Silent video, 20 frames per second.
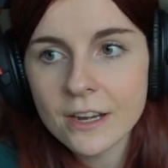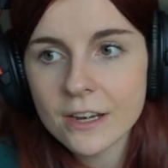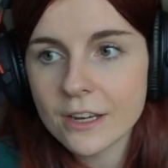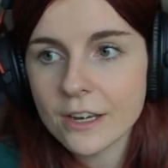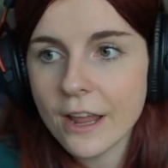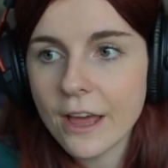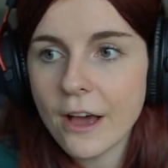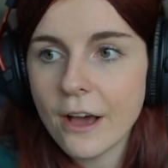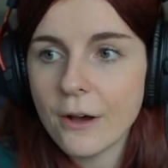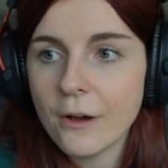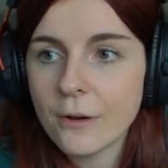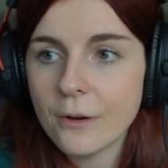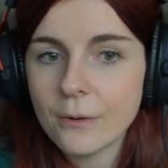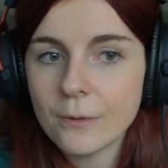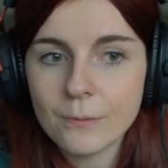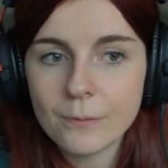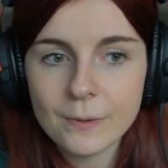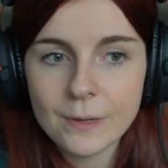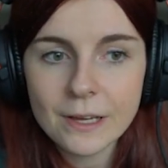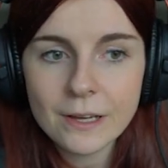Now
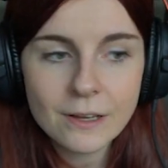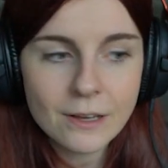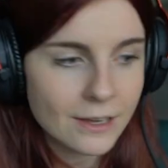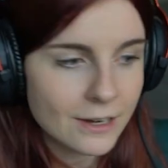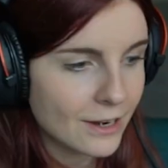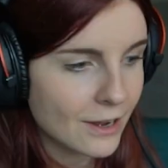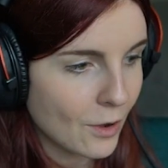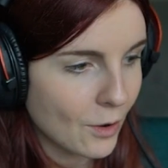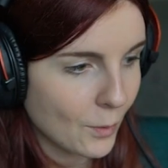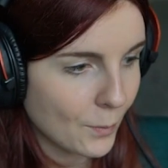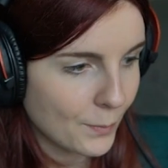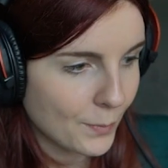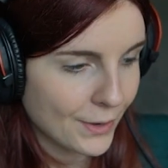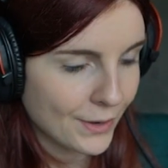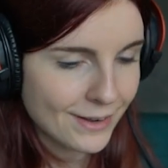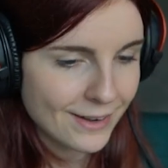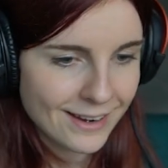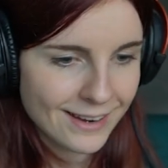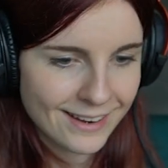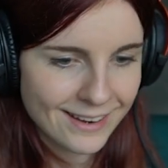we are going to
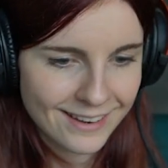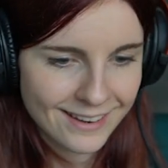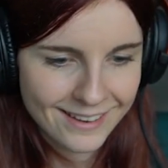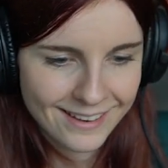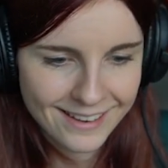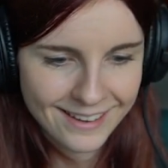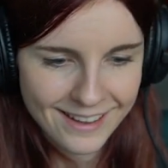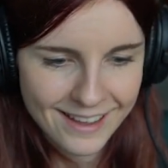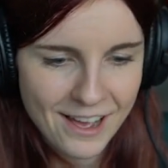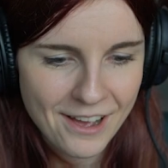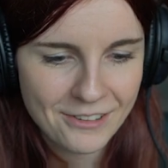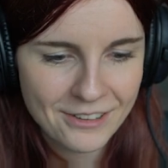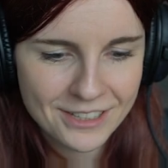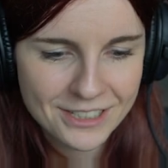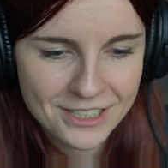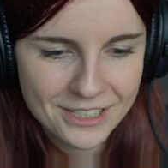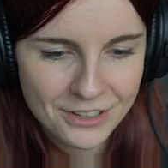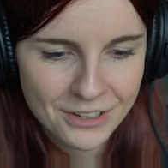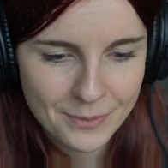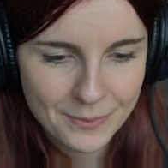open
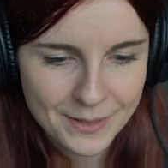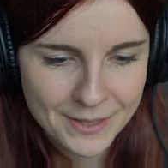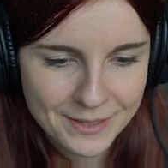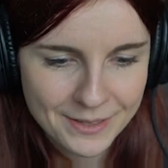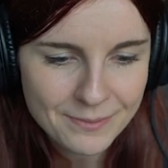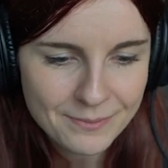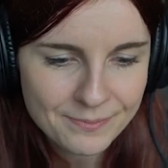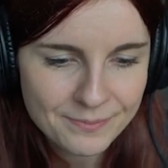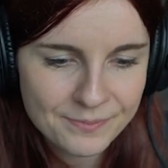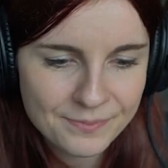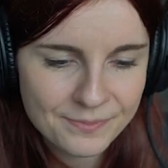our terminal